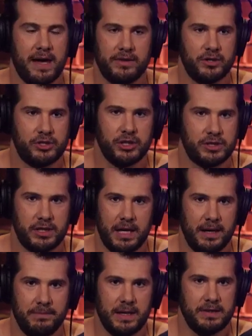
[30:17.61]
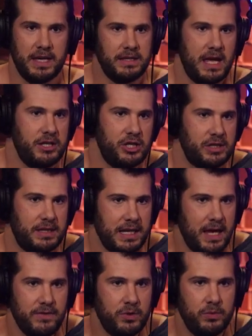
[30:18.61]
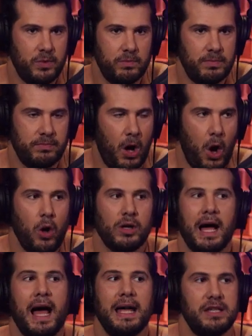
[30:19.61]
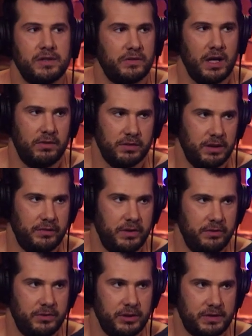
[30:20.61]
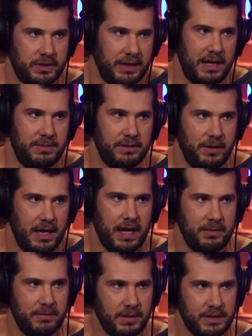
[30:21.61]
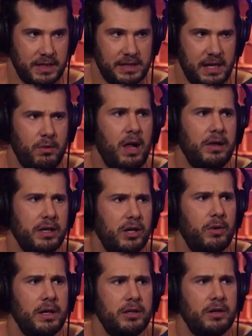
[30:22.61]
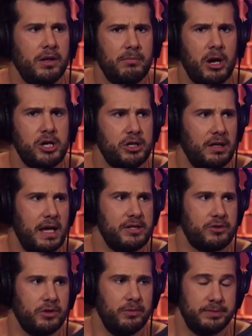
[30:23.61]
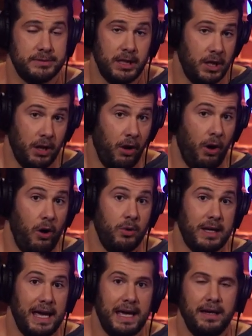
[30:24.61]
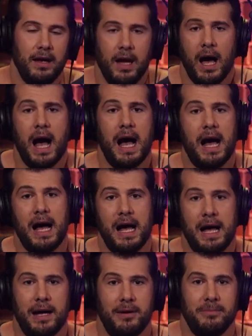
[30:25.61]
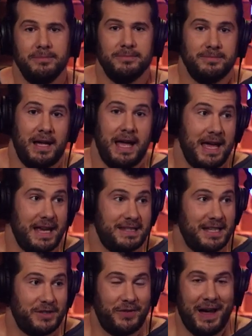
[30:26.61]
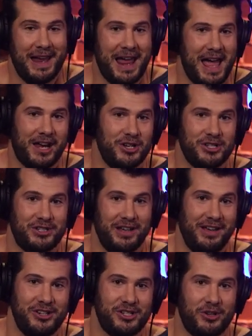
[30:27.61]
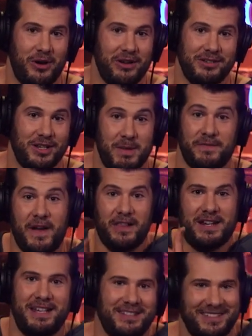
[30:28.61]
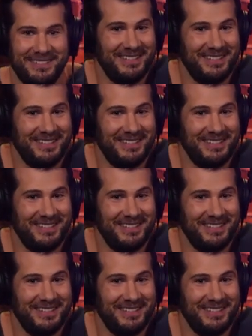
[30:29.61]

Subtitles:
yeah. There's just, they give you all kinds of cover. If you just claim it. Because they say, well, you know what? You're a marginalized group. Okay, I guess that's fine. I can just just go out and commit felonies.